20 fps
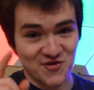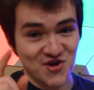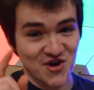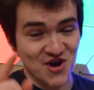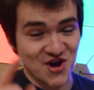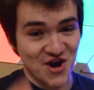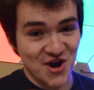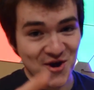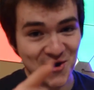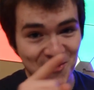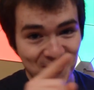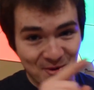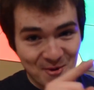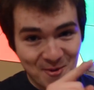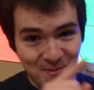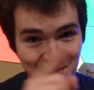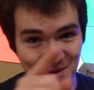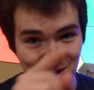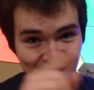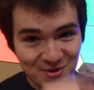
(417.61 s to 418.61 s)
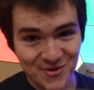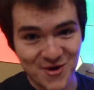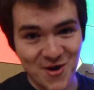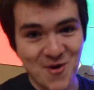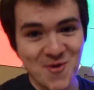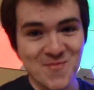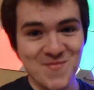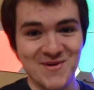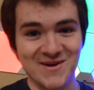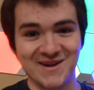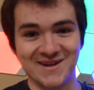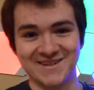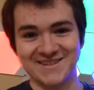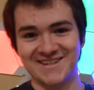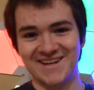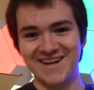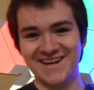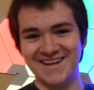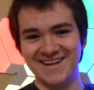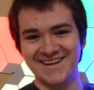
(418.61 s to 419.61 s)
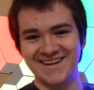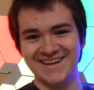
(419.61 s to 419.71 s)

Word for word: narrow mouth openings.